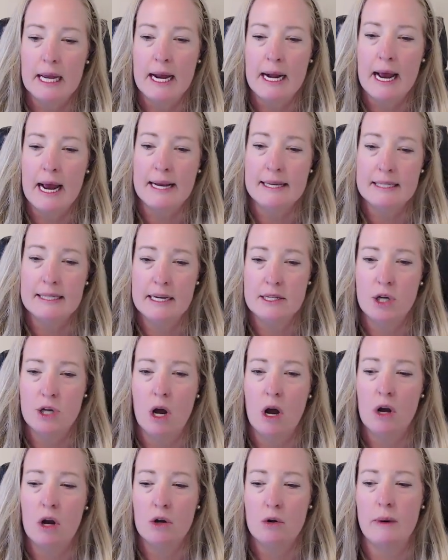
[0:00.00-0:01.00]
And as I
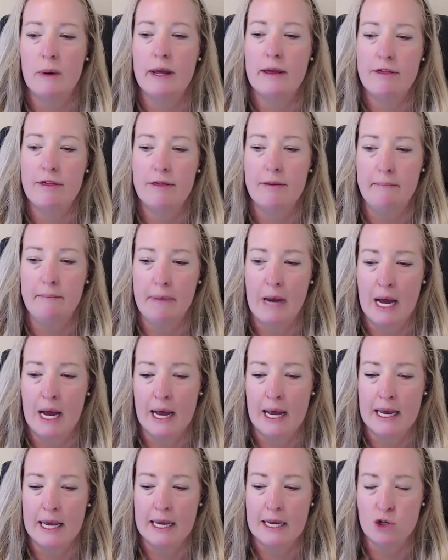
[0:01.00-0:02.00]
talk with
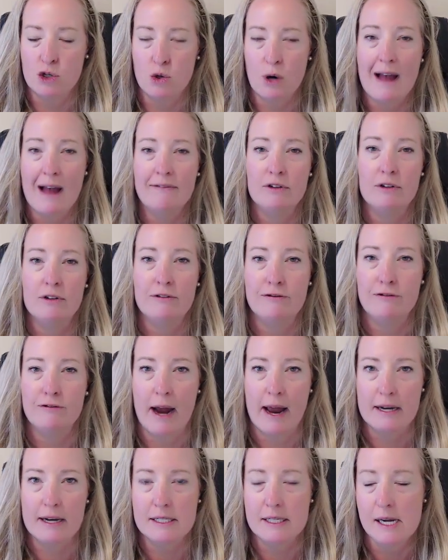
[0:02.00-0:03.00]
my travel
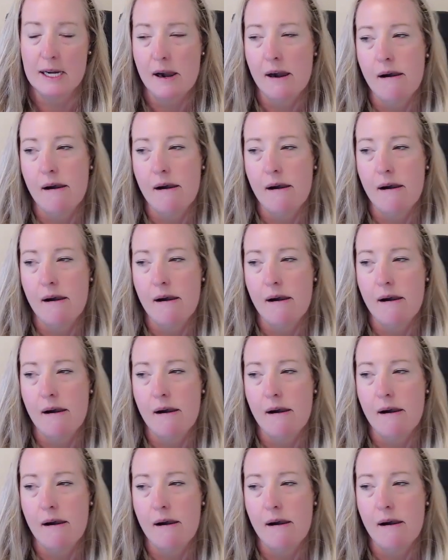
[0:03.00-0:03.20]
friend,